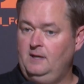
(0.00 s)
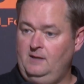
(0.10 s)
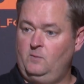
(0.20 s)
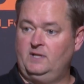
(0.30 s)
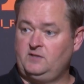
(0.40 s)

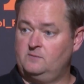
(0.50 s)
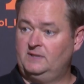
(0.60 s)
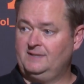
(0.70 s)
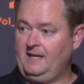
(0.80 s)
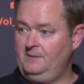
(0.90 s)
And when I talk
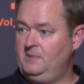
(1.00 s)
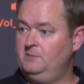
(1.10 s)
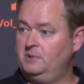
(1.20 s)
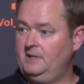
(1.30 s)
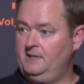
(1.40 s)
about the game
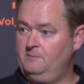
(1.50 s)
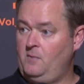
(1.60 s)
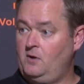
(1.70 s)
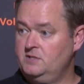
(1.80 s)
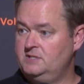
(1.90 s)
being played in
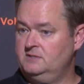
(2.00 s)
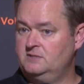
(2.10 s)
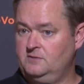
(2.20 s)
margins,